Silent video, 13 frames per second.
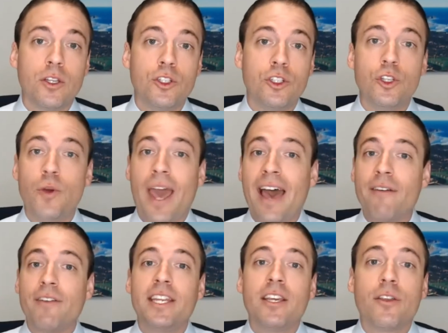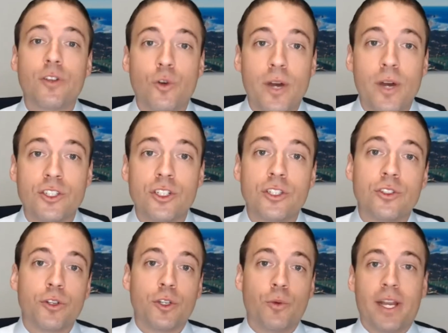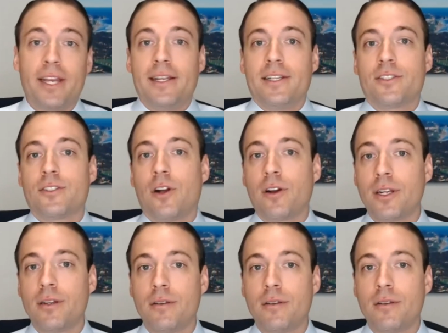do you have any other questions, or are you ready to get started?